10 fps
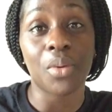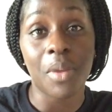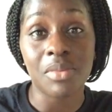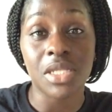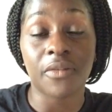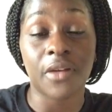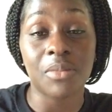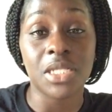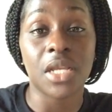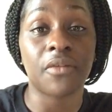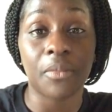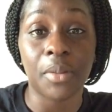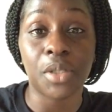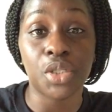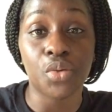remember to affirm yourself,
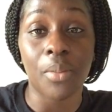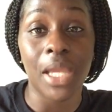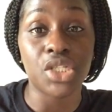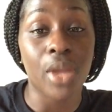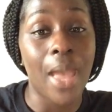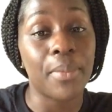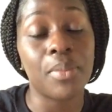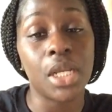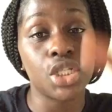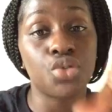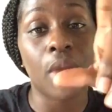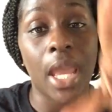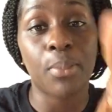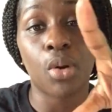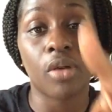remember to do what makes you happy, because you
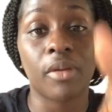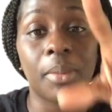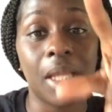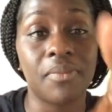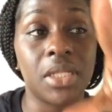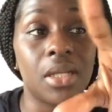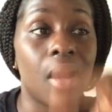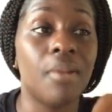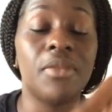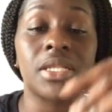can't pour from an empty cup.